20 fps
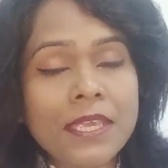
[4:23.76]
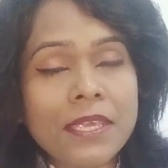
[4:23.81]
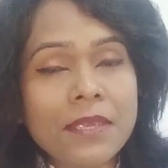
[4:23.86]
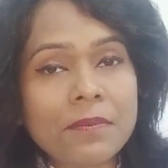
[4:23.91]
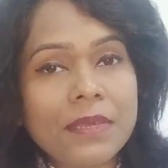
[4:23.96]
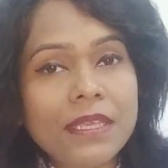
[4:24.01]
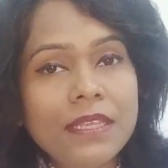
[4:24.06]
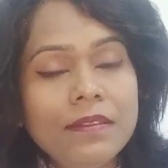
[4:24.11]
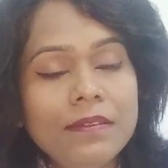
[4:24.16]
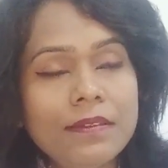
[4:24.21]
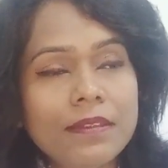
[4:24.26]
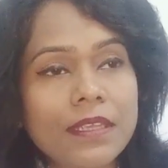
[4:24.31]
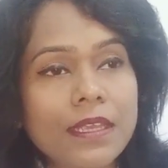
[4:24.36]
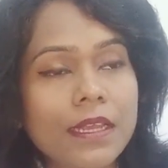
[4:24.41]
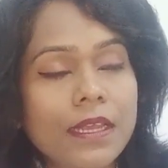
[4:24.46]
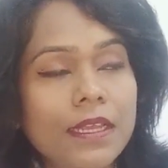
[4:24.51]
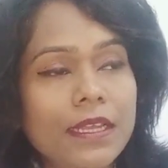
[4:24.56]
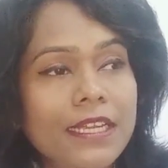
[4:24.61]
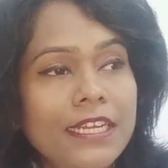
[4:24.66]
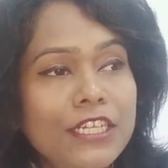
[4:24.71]
means
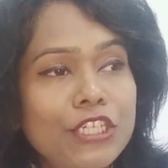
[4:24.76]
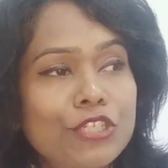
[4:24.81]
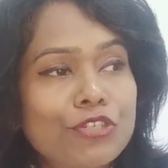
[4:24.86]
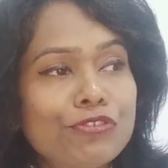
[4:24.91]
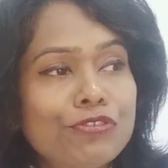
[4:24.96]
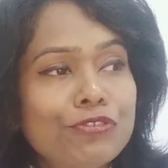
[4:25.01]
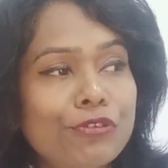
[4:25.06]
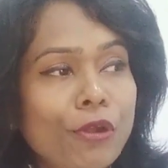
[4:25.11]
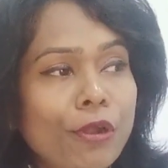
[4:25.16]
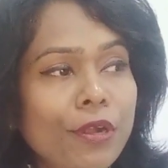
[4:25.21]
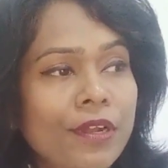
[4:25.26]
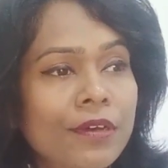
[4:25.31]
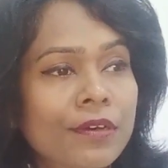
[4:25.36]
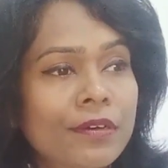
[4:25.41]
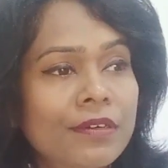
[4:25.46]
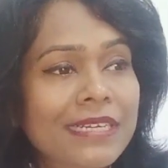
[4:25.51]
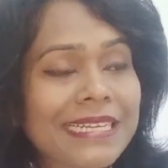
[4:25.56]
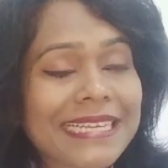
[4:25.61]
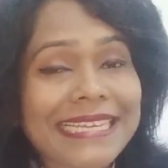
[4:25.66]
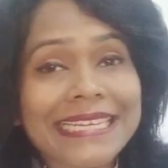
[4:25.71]
it should not
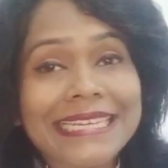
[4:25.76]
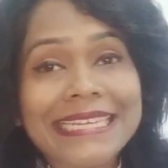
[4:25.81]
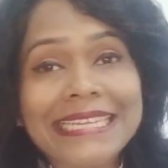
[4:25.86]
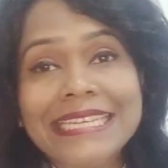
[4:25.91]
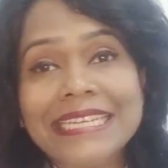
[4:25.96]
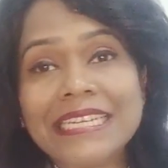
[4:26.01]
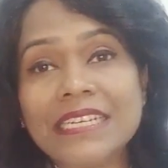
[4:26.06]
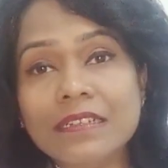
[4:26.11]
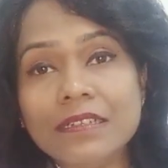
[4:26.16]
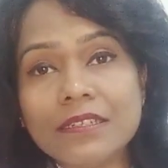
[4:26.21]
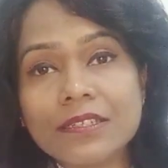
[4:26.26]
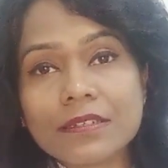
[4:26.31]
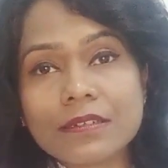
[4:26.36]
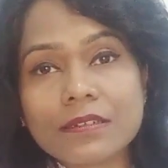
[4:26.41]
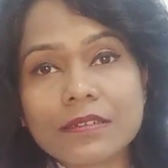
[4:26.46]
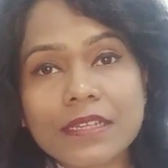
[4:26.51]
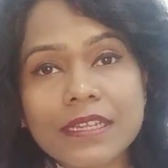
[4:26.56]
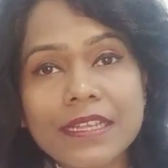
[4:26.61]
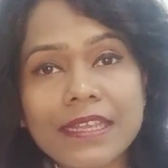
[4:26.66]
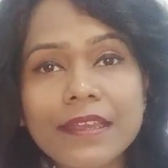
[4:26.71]
hurt any culture.
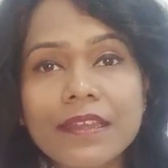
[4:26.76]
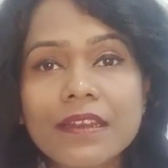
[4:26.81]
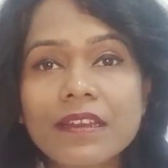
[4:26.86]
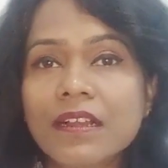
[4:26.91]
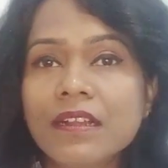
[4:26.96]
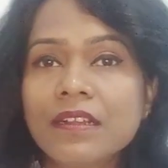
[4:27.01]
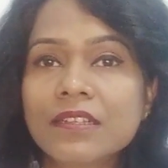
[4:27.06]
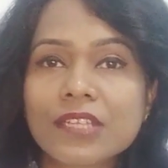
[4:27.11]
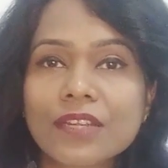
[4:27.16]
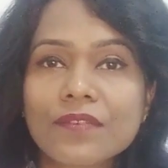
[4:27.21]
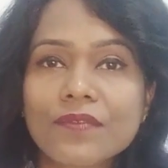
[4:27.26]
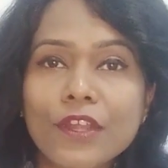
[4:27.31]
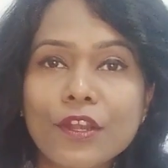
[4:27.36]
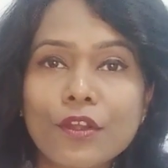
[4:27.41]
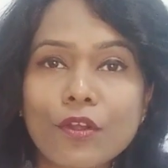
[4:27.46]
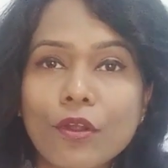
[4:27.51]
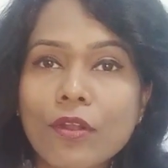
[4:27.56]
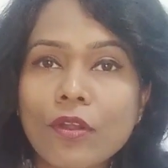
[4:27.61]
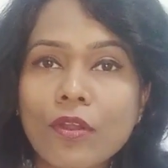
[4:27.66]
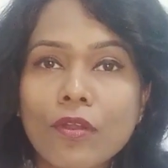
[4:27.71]
Here culture, we are
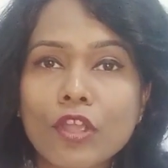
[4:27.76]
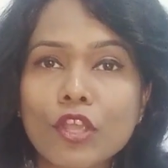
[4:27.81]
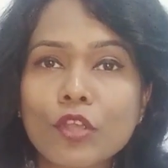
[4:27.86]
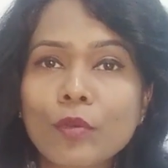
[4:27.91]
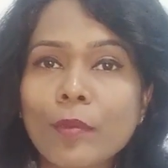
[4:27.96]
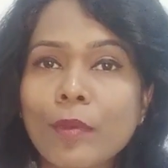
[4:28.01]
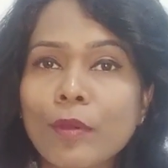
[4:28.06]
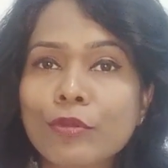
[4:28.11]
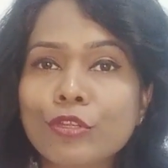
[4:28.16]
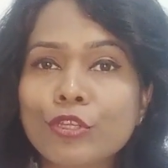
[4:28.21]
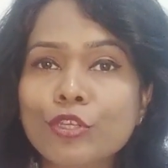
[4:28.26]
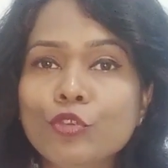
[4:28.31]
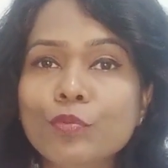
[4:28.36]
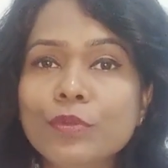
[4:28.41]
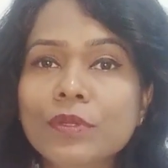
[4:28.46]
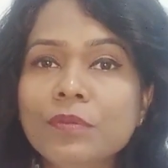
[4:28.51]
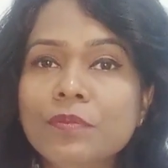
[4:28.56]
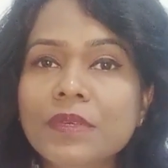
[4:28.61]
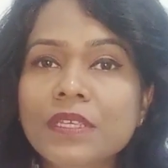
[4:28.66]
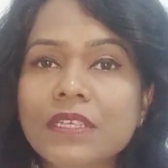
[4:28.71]
not talking about
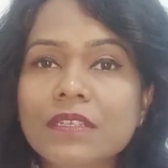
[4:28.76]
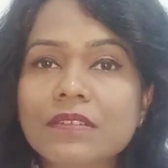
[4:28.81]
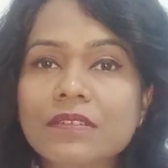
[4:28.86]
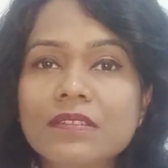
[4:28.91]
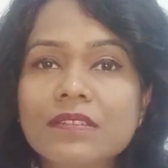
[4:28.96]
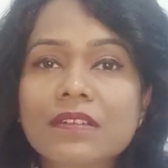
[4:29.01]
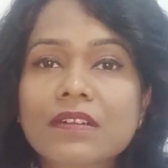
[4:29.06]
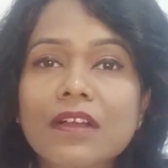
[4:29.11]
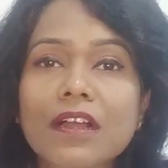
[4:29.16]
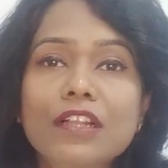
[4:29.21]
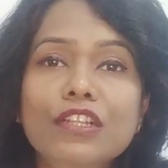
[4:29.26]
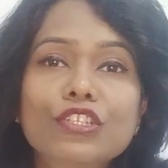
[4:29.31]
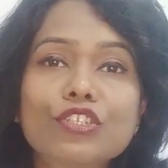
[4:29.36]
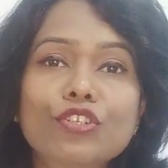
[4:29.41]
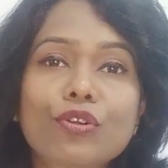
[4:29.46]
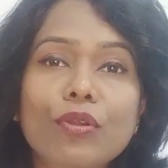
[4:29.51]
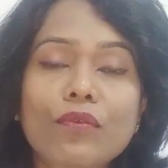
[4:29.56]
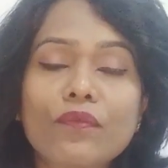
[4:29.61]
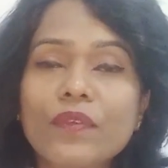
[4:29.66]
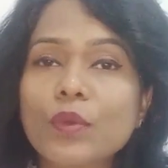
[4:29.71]
human beings. The
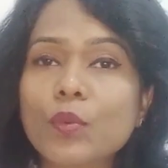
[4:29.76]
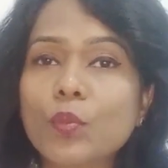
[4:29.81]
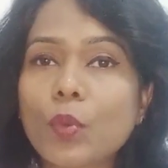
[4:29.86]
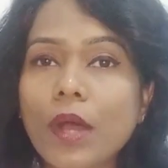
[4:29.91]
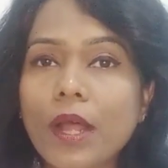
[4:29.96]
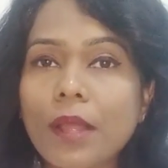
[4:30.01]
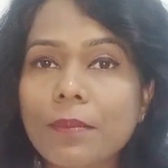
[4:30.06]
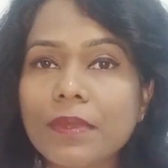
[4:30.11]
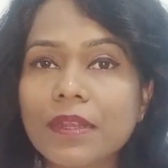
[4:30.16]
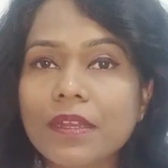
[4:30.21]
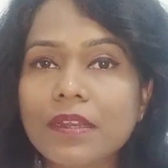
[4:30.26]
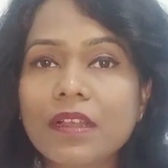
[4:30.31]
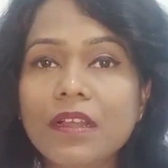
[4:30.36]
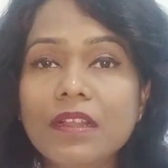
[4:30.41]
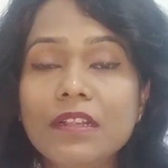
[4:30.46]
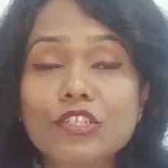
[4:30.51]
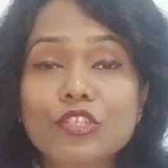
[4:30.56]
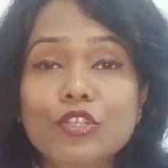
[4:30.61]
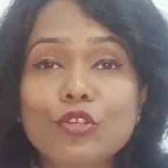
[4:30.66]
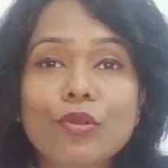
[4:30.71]
culture of environment,
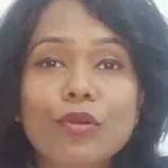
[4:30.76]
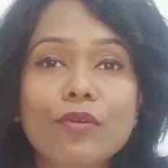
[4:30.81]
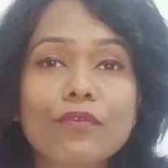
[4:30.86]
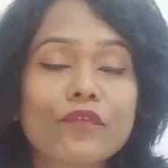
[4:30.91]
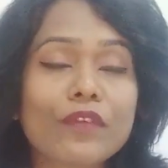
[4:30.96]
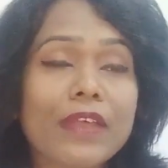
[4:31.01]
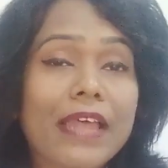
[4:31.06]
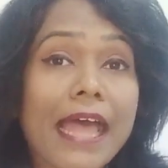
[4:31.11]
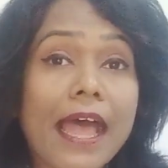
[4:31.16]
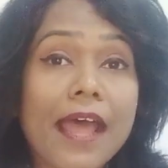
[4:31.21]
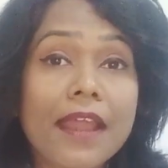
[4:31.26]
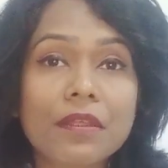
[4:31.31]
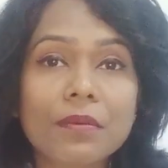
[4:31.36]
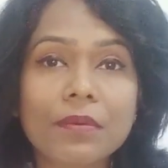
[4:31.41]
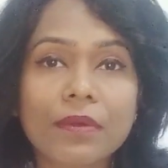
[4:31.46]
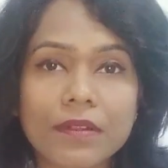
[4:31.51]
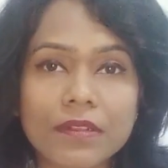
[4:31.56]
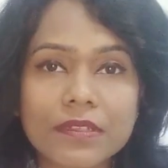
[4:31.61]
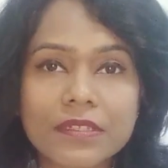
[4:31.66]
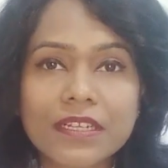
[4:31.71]
culture of
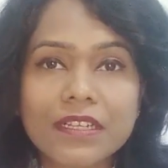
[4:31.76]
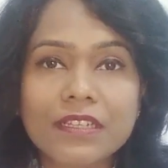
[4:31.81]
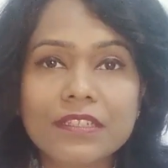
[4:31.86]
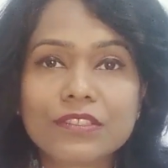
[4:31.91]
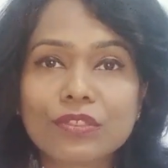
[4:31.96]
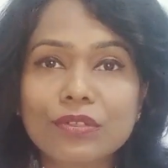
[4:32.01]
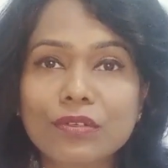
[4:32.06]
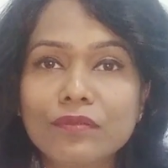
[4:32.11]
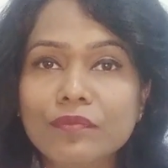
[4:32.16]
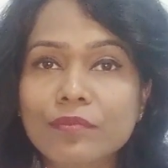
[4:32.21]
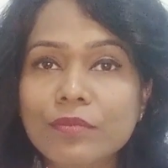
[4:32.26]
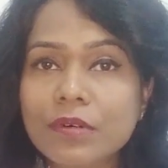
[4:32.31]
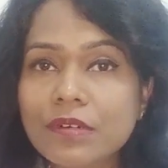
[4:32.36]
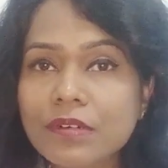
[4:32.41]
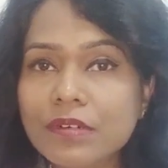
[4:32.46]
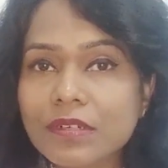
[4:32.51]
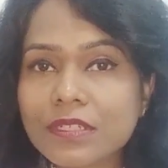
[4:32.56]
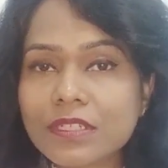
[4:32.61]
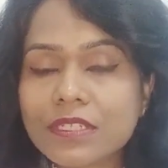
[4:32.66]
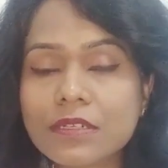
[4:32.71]
animals, culture of
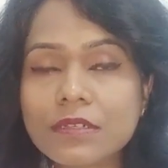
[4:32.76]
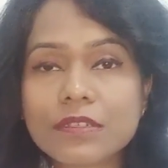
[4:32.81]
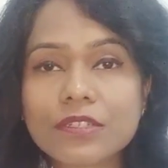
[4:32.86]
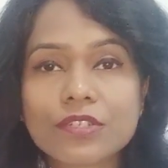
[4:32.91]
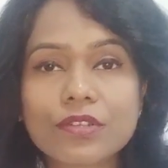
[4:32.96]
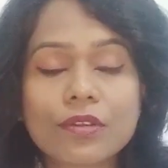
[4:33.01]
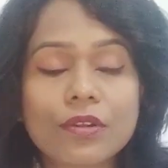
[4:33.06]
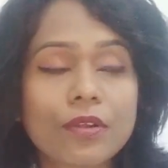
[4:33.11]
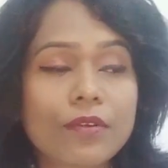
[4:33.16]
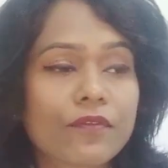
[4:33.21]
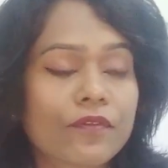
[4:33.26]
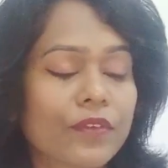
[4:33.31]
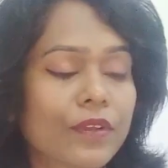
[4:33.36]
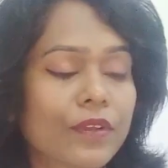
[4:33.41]
birds, culture of